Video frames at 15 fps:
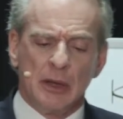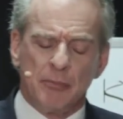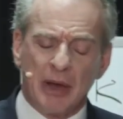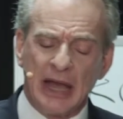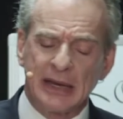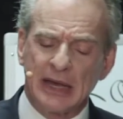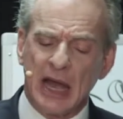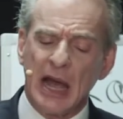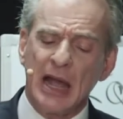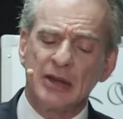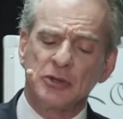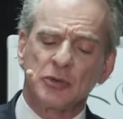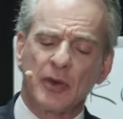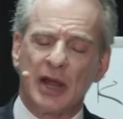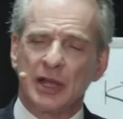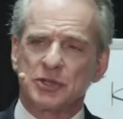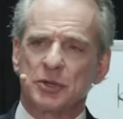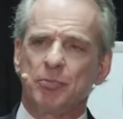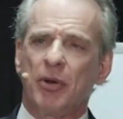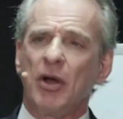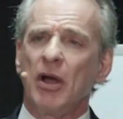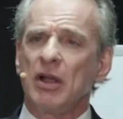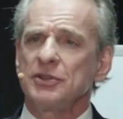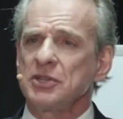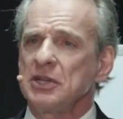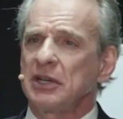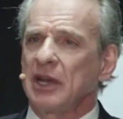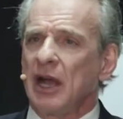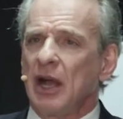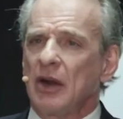By contrast, Paul's
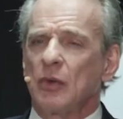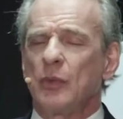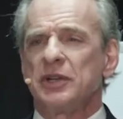encounter